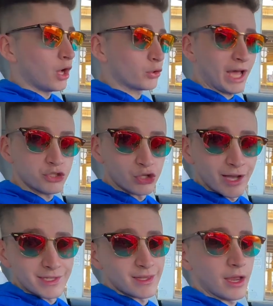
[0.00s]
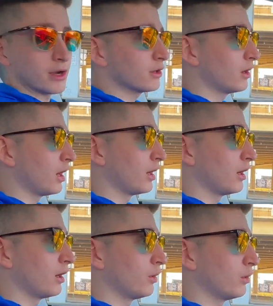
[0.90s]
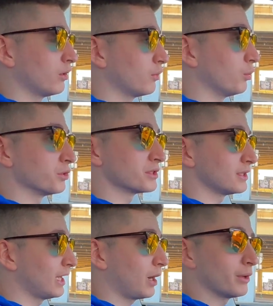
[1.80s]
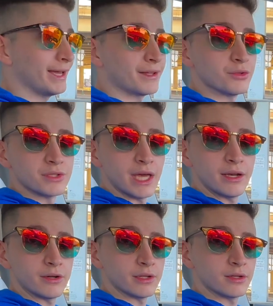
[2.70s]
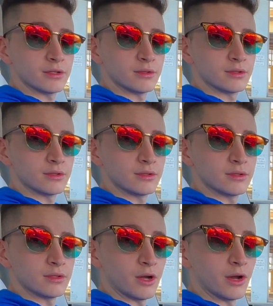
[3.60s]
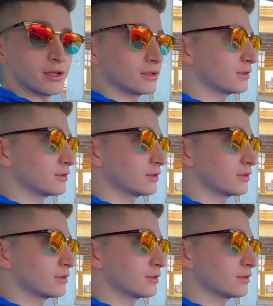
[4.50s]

I'll catch you guys there. We'll see how it handles that area. All right.